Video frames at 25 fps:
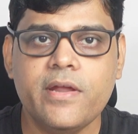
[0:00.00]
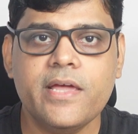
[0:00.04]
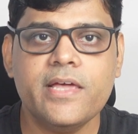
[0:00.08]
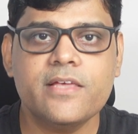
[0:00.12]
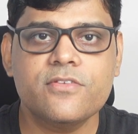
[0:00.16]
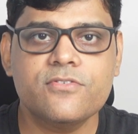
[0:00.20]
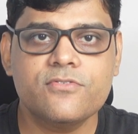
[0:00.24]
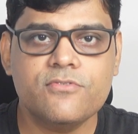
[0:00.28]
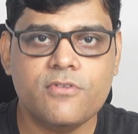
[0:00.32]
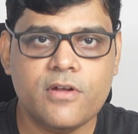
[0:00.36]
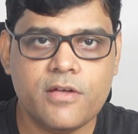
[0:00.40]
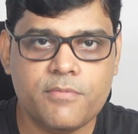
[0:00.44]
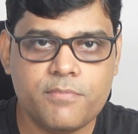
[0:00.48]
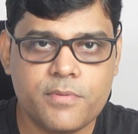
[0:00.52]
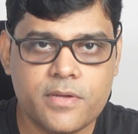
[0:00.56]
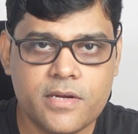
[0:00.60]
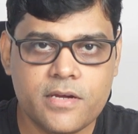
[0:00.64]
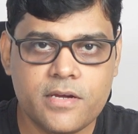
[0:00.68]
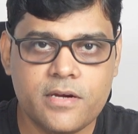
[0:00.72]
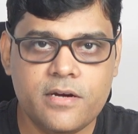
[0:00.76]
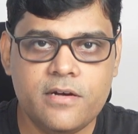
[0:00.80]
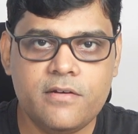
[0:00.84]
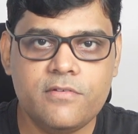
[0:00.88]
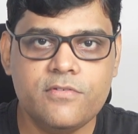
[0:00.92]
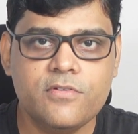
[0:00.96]
extra
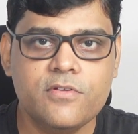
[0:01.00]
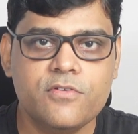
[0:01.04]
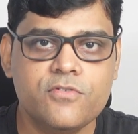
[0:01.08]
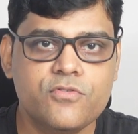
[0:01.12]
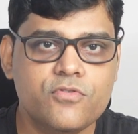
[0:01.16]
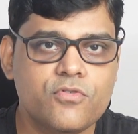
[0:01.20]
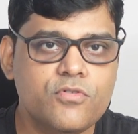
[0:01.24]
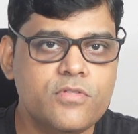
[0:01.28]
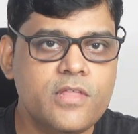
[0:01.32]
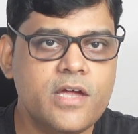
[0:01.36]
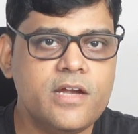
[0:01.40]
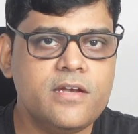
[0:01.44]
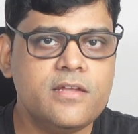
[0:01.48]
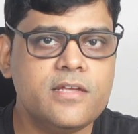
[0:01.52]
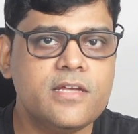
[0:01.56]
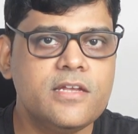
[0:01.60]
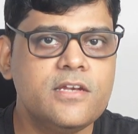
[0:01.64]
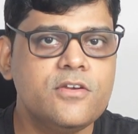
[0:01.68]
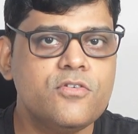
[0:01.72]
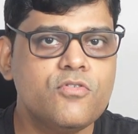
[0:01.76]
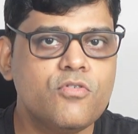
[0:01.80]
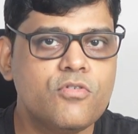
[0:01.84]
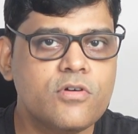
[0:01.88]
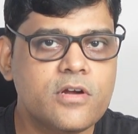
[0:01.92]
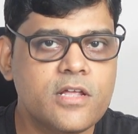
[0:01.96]
periods, so that
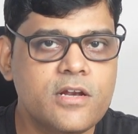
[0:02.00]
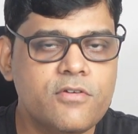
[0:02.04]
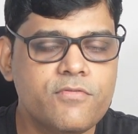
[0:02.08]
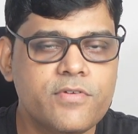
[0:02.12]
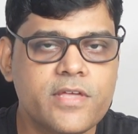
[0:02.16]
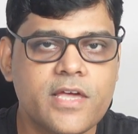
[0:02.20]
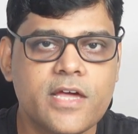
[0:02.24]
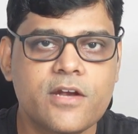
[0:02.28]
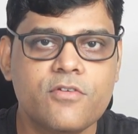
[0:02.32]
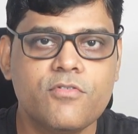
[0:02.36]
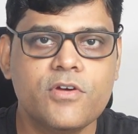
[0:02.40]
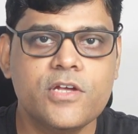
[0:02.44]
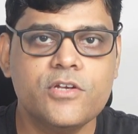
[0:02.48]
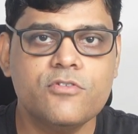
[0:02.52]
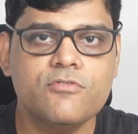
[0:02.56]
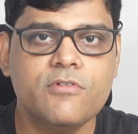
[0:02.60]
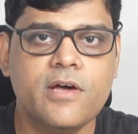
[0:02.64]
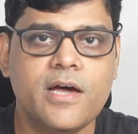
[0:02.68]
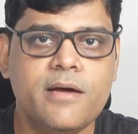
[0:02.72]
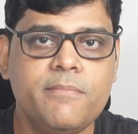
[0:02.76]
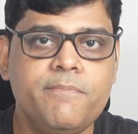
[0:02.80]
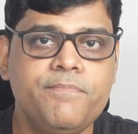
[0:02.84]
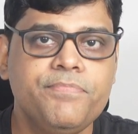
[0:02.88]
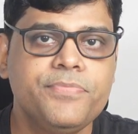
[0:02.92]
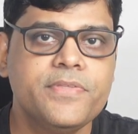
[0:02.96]
in total we are going to
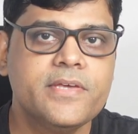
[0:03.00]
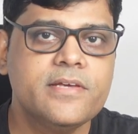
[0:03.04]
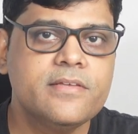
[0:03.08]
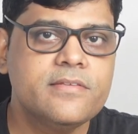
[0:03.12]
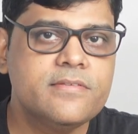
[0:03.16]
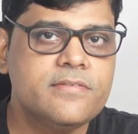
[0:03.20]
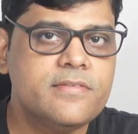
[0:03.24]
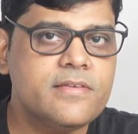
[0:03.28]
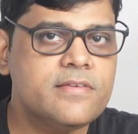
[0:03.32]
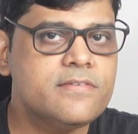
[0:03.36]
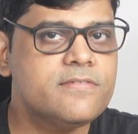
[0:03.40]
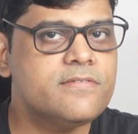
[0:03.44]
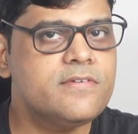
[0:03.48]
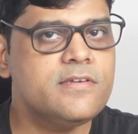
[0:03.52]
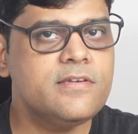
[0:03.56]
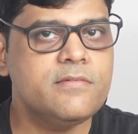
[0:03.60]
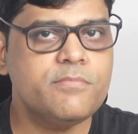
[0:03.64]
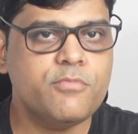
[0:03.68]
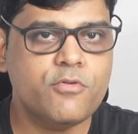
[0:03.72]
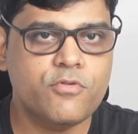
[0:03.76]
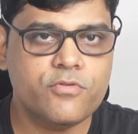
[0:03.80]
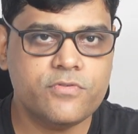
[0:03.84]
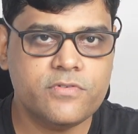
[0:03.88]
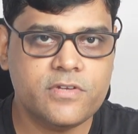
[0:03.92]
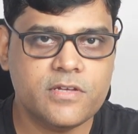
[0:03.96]
have 16
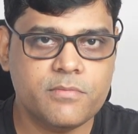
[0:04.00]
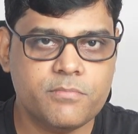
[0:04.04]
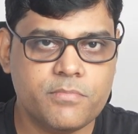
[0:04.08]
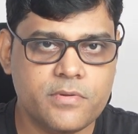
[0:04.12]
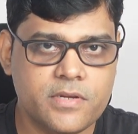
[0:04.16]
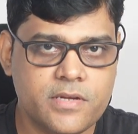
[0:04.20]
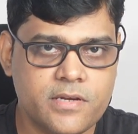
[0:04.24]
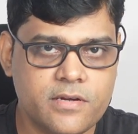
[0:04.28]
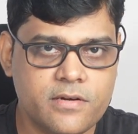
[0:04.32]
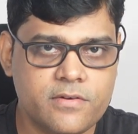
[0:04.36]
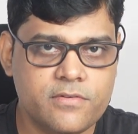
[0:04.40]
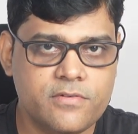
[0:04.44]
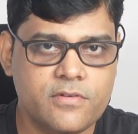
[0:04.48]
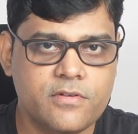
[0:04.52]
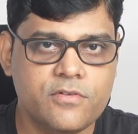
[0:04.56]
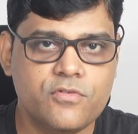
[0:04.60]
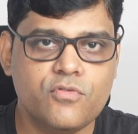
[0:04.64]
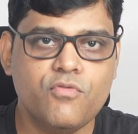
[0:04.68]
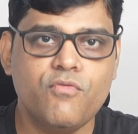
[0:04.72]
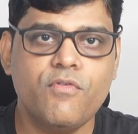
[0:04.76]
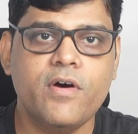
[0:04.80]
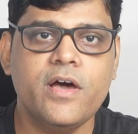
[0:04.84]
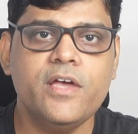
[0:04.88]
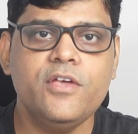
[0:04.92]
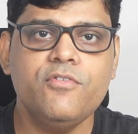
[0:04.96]
posting periods. So
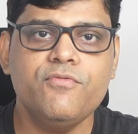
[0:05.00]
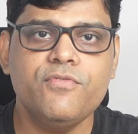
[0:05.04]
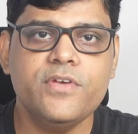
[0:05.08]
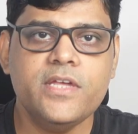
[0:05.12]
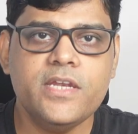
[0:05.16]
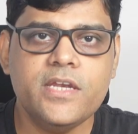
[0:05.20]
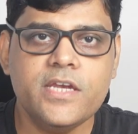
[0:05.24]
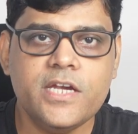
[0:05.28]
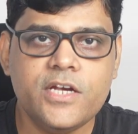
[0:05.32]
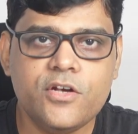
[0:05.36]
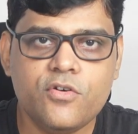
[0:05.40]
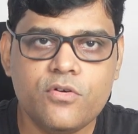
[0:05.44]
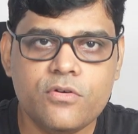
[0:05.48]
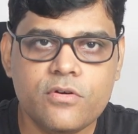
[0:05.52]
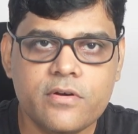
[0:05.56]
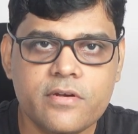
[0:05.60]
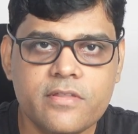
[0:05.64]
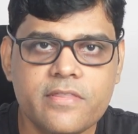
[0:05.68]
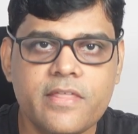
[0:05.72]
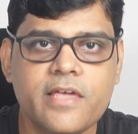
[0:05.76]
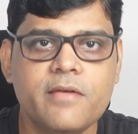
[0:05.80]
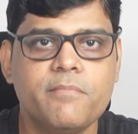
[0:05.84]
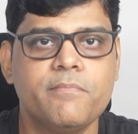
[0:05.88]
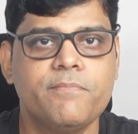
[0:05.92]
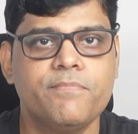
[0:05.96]
why we need
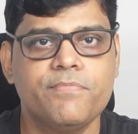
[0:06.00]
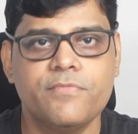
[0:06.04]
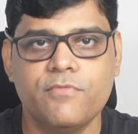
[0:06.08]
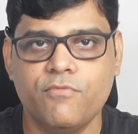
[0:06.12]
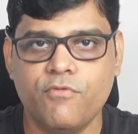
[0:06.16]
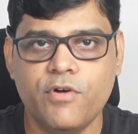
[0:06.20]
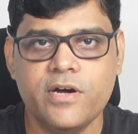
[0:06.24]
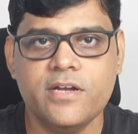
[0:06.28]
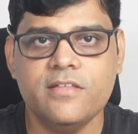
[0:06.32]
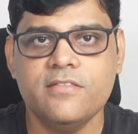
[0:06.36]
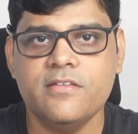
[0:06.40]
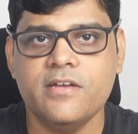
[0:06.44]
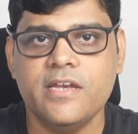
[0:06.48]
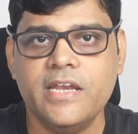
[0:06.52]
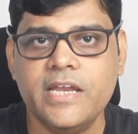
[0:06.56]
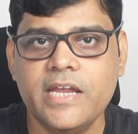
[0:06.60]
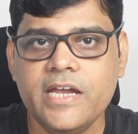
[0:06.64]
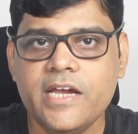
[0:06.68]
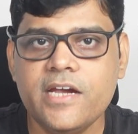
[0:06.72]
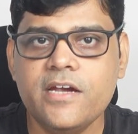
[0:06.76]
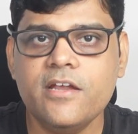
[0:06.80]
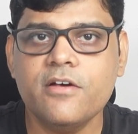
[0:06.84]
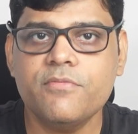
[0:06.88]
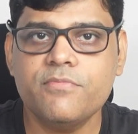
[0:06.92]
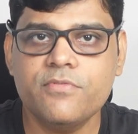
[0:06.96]
them? What is the
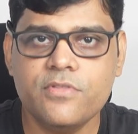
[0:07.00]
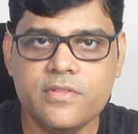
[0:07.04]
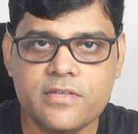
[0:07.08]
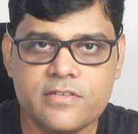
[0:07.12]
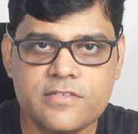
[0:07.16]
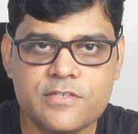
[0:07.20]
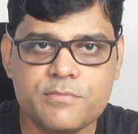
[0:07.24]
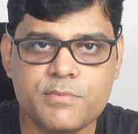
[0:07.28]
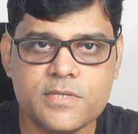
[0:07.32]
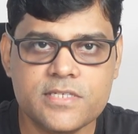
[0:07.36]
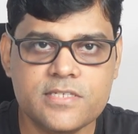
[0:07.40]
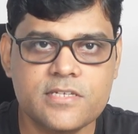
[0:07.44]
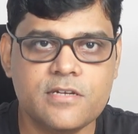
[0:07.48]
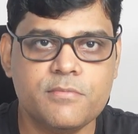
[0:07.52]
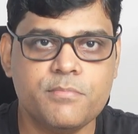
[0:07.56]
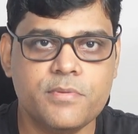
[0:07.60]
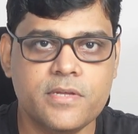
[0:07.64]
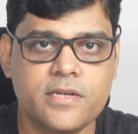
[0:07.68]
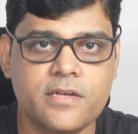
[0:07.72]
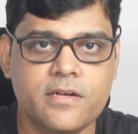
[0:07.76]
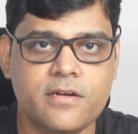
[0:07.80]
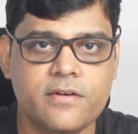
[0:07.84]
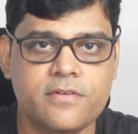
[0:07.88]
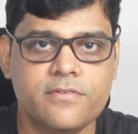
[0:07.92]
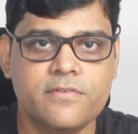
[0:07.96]
need of these special
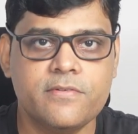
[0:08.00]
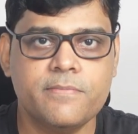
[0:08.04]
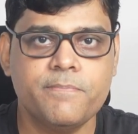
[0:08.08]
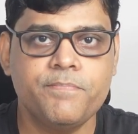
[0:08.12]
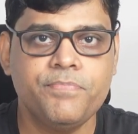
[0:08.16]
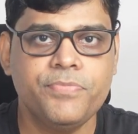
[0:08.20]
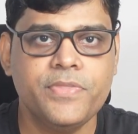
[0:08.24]
periods?